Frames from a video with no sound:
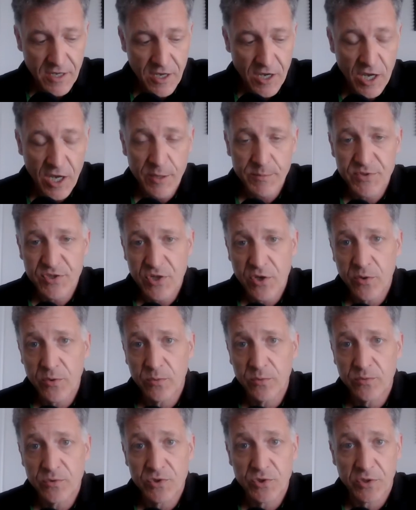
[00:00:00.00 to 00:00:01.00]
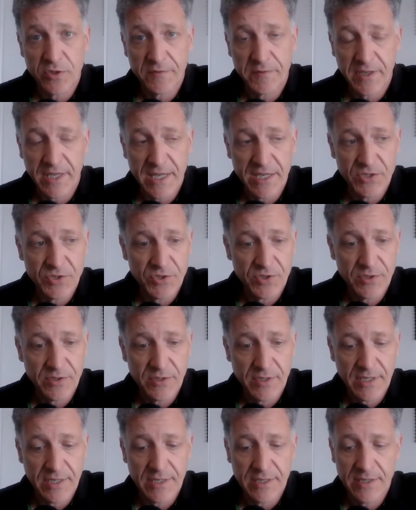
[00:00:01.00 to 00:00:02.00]
Hub zone
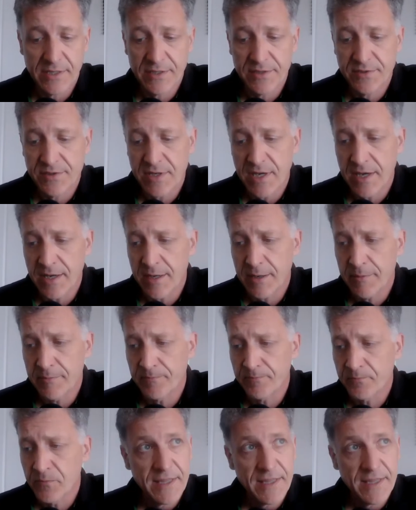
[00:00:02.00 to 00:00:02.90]
certification is um,